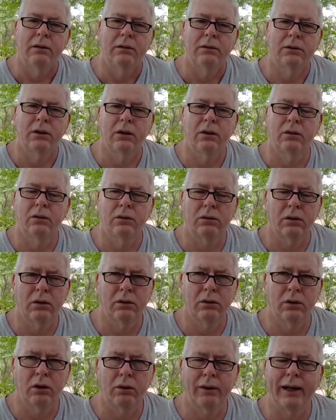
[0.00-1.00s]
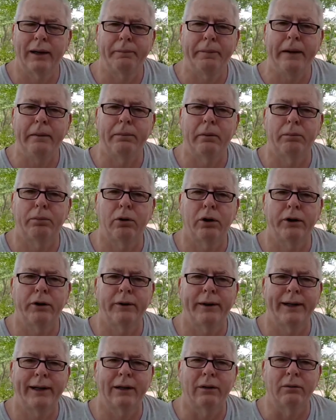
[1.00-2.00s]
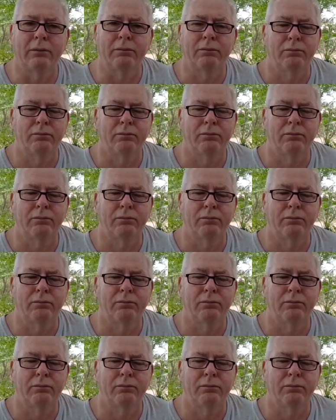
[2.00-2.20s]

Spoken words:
So don't let people put you down.